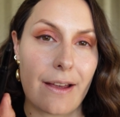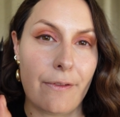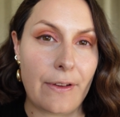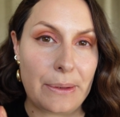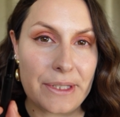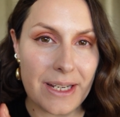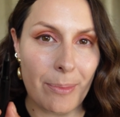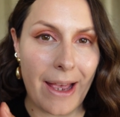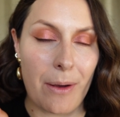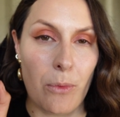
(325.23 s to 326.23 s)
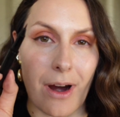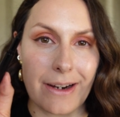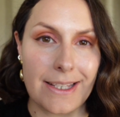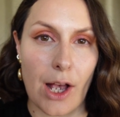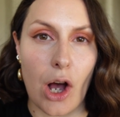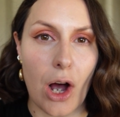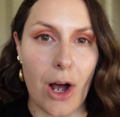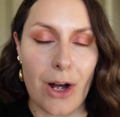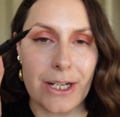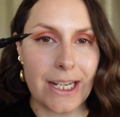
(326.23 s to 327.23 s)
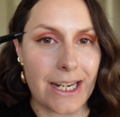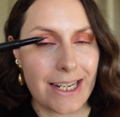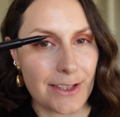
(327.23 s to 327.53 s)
a felt tip pen where it's hard and